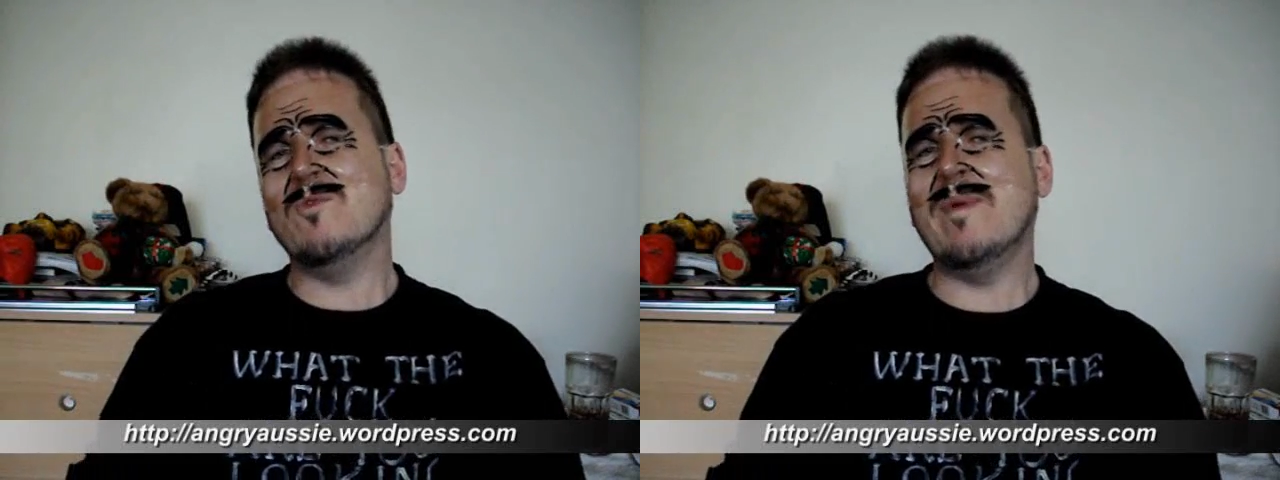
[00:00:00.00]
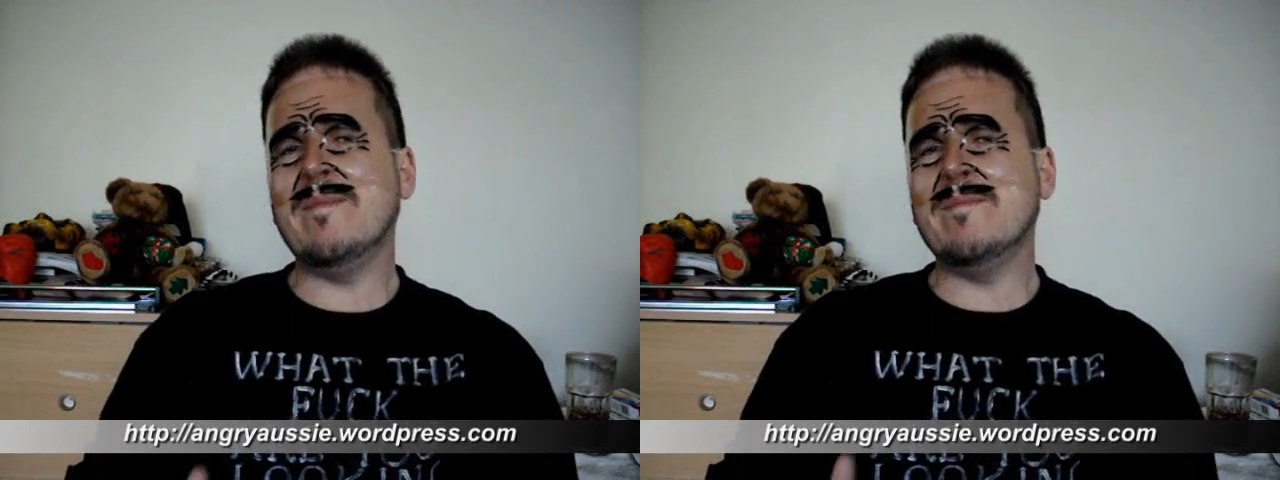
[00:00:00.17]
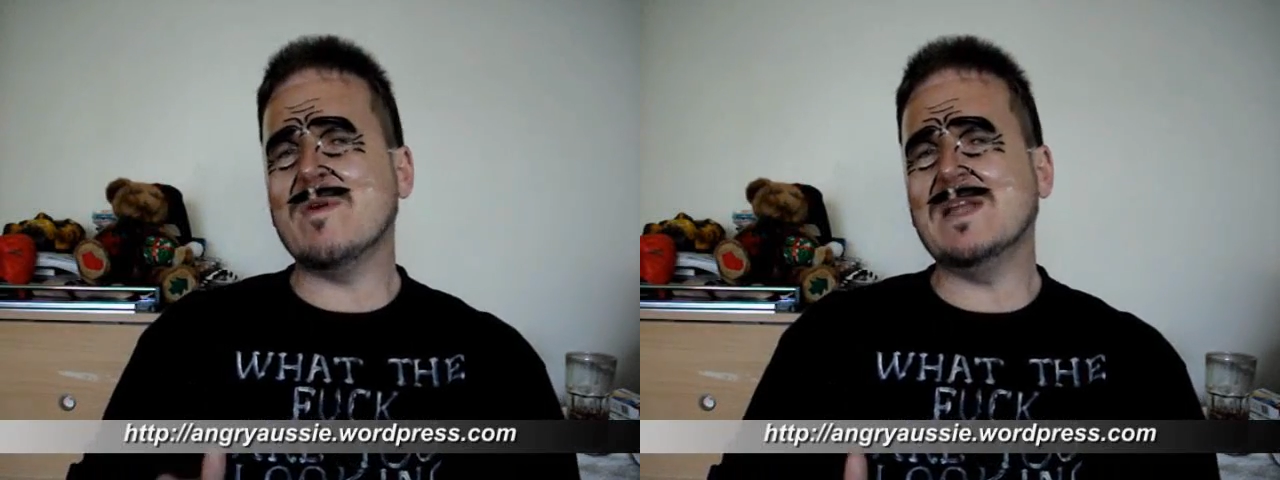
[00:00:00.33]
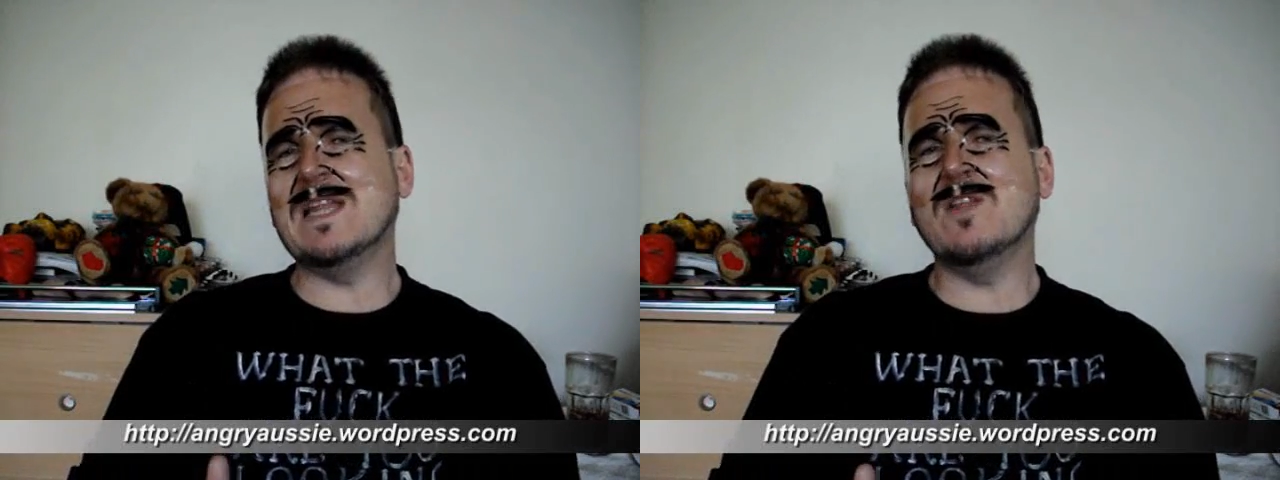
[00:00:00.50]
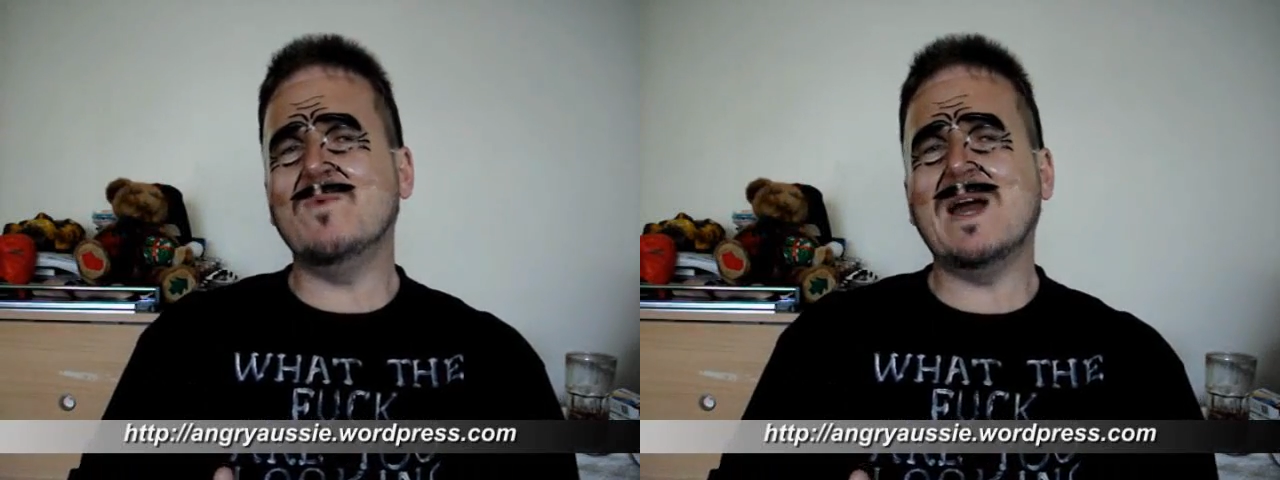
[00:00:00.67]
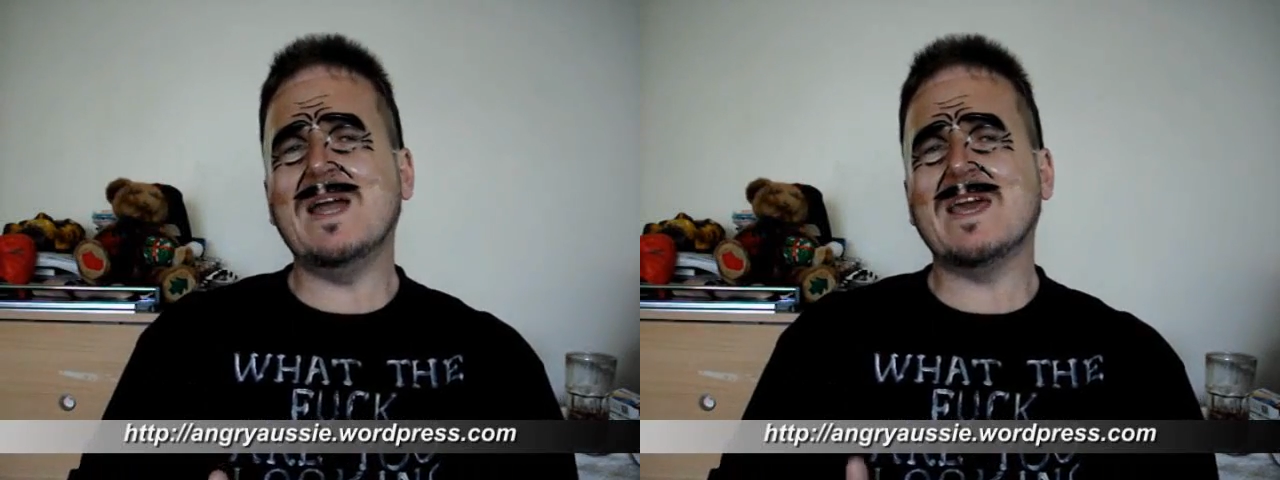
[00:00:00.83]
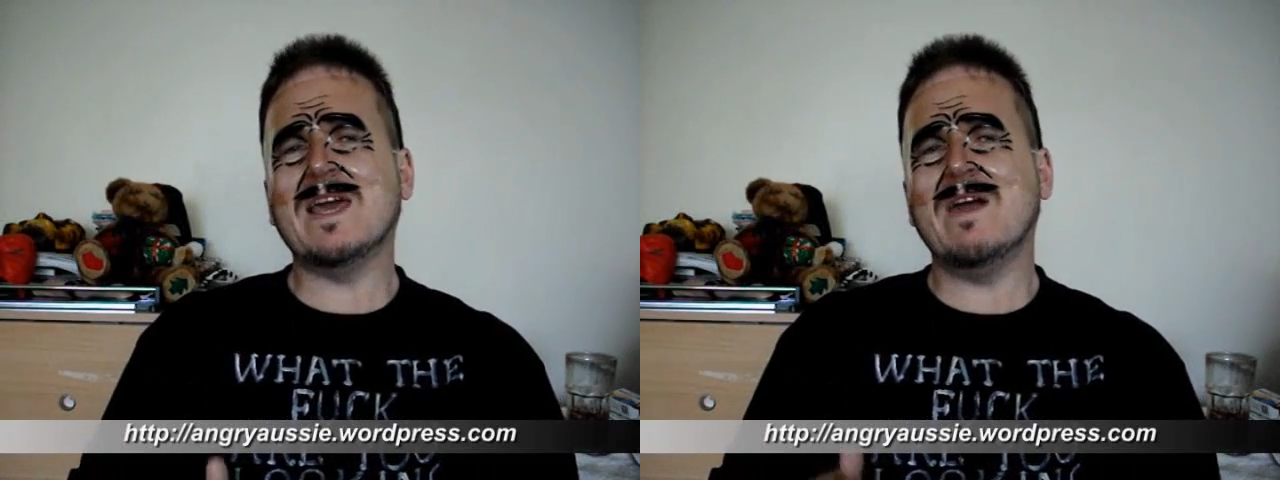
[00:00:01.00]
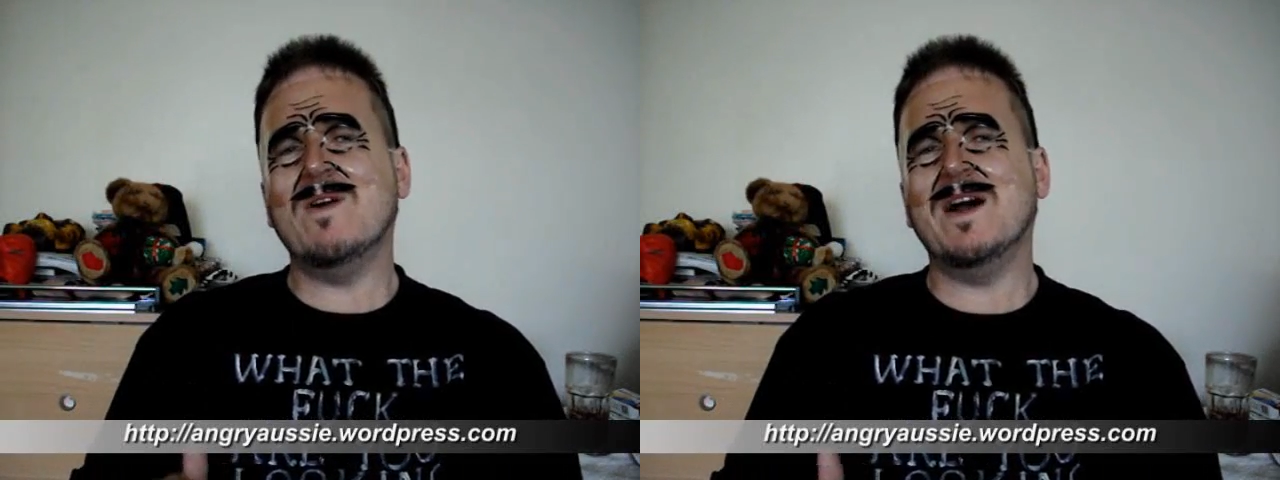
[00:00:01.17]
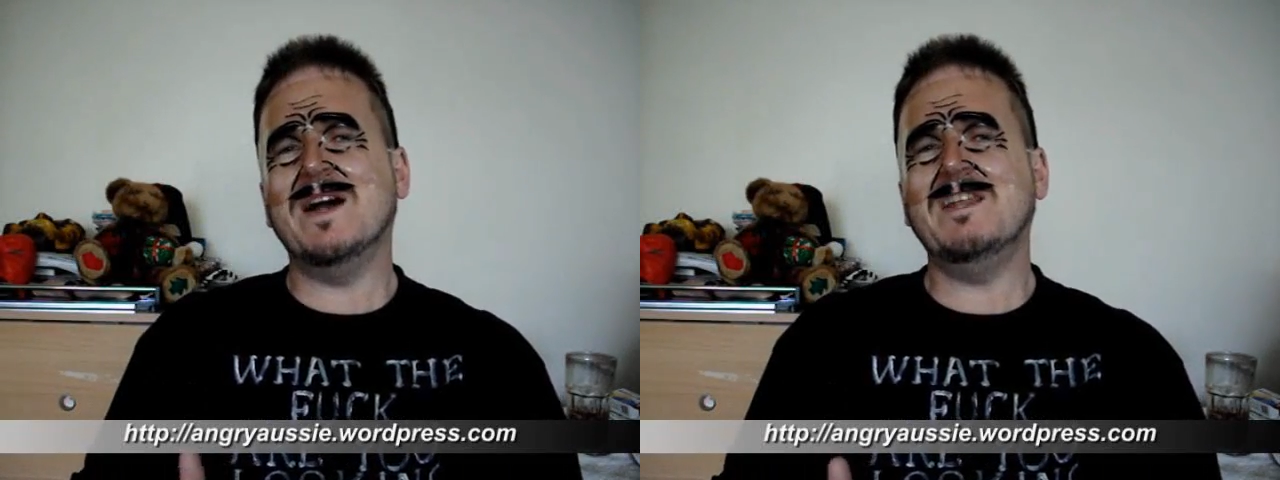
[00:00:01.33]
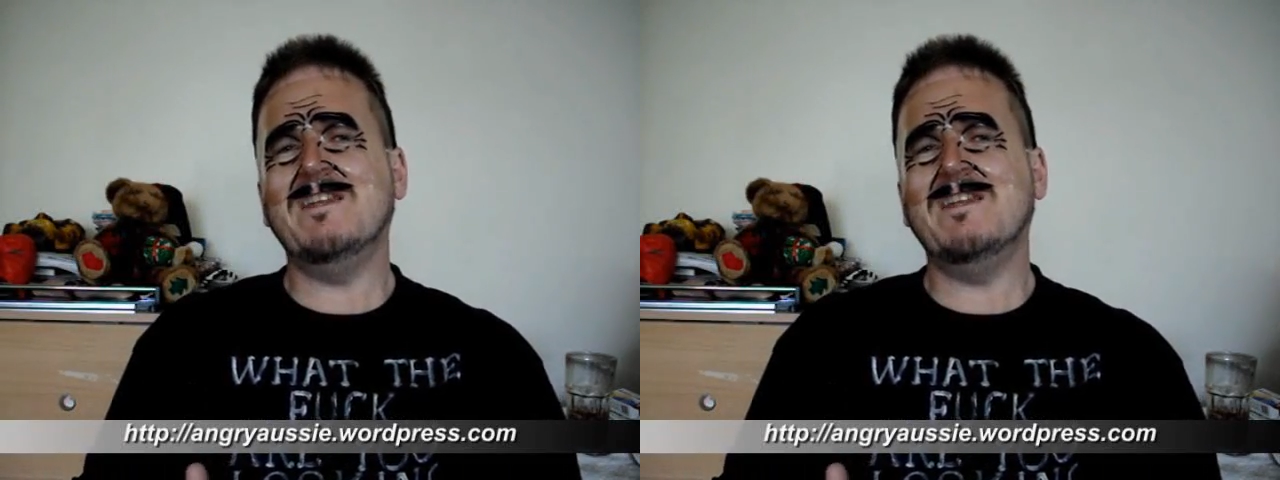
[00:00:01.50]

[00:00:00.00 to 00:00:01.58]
Remember a little while ago